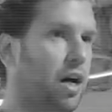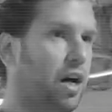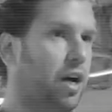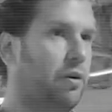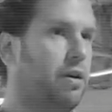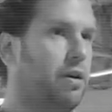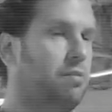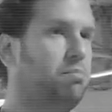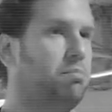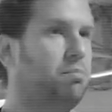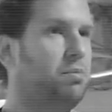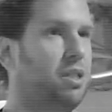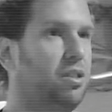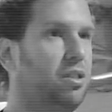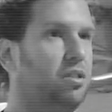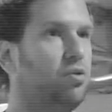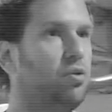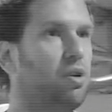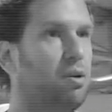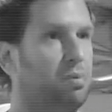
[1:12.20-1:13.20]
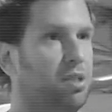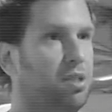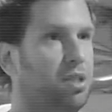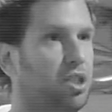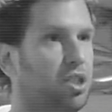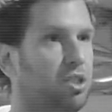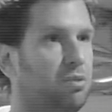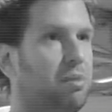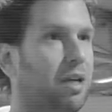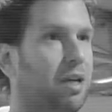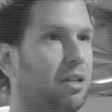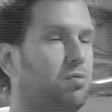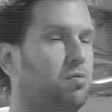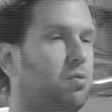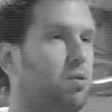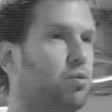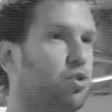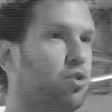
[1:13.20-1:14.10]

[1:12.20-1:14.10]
RM means repetition maximum.